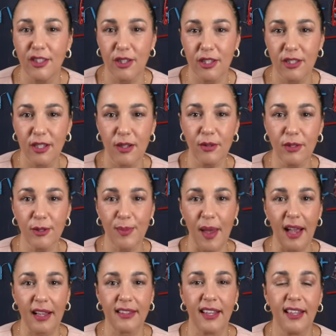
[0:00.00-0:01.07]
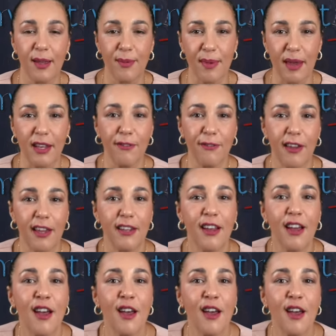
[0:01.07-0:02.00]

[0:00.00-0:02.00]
trust, and respect that can benefit